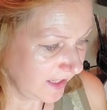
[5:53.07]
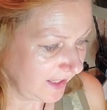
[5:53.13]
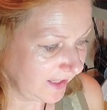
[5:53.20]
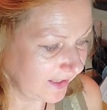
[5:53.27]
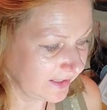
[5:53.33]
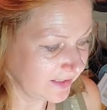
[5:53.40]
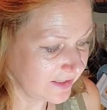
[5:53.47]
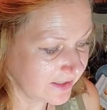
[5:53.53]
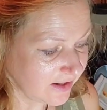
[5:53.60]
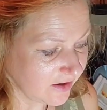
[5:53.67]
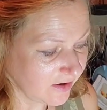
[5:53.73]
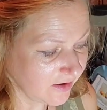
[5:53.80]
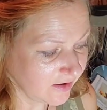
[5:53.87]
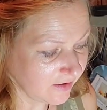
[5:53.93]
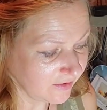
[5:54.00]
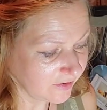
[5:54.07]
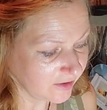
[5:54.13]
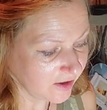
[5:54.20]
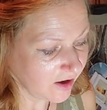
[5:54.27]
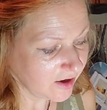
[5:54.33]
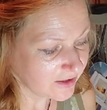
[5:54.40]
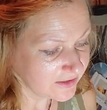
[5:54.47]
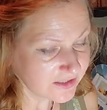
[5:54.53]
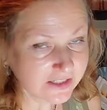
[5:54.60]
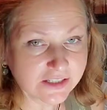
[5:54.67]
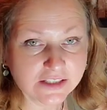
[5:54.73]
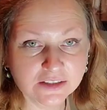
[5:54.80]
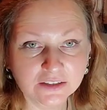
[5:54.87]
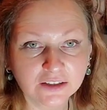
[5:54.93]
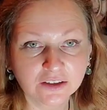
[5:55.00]
And
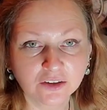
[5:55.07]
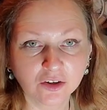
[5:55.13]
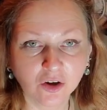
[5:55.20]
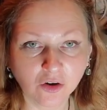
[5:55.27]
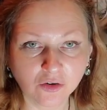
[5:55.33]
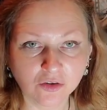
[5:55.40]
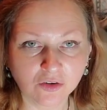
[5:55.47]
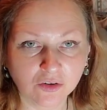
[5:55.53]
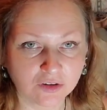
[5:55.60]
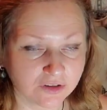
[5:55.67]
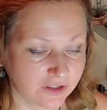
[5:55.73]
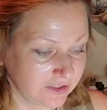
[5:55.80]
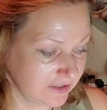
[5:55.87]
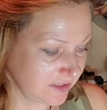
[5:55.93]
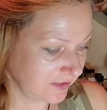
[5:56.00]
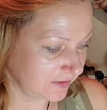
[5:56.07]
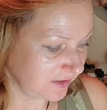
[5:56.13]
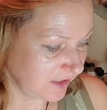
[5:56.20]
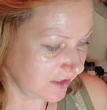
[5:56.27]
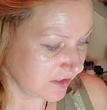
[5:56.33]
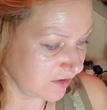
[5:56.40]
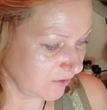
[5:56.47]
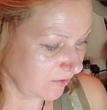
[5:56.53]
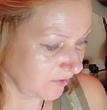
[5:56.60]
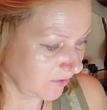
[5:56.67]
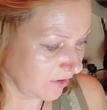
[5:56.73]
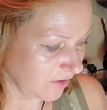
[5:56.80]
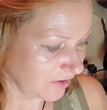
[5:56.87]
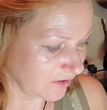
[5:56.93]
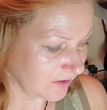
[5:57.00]
artists know the theories
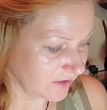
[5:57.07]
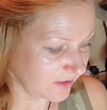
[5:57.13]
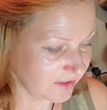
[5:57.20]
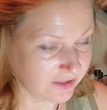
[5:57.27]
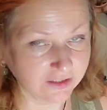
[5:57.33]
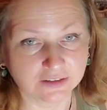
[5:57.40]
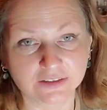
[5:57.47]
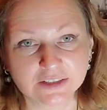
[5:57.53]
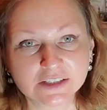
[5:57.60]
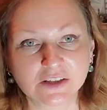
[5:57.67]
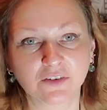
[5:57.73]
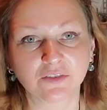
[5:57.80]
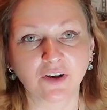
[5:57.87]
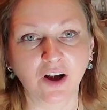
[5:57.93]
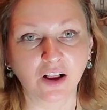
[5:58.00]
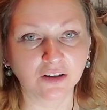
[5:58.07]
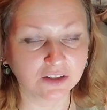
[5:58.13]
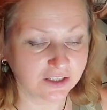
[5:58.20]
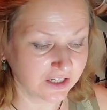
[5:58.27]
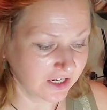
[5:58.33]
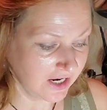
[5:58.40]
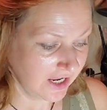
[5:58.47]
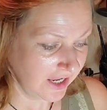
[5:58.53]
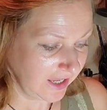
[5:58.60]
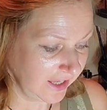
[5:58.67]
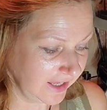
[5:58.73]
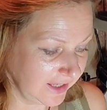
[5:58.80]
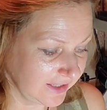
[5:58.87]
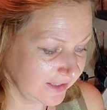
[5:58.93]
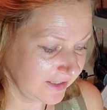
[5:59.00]
of color,
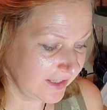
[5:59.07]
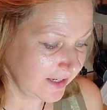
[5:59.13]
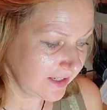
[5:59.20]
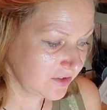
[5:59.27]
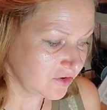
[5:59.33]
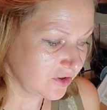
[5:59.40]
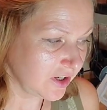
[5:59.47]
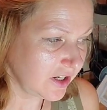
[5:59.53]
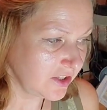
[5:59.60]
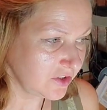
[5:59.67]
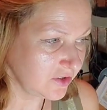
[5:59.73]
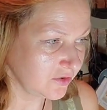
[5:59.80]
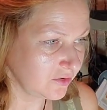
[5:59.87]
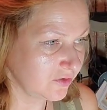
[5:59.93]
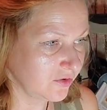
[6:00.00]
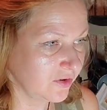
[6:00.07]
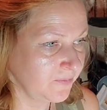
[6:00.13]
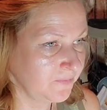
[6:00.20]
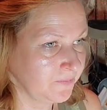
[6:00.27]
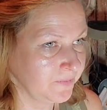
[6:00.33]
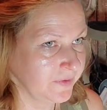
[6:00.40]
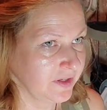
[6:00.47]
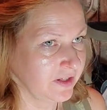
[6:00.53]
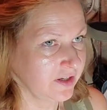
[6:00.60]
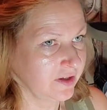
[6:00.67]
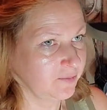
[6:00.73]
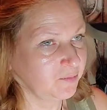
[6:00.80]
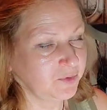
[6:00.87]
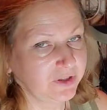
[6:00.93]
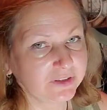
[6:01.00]
and they try to
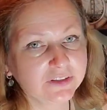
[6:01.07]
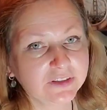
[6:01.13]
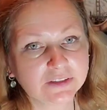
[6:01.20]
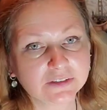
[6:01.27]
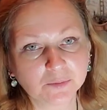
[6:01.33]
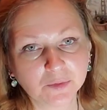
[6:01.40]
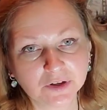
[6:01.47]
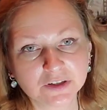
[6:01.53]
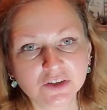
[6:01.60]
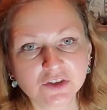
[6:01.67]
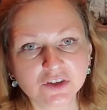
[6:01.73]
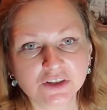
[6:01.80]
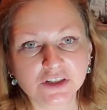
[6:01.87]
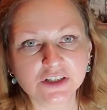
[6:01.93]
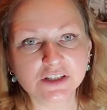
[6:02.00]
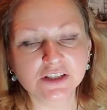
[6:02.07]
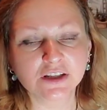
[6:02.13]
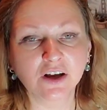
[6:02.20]
build their pictures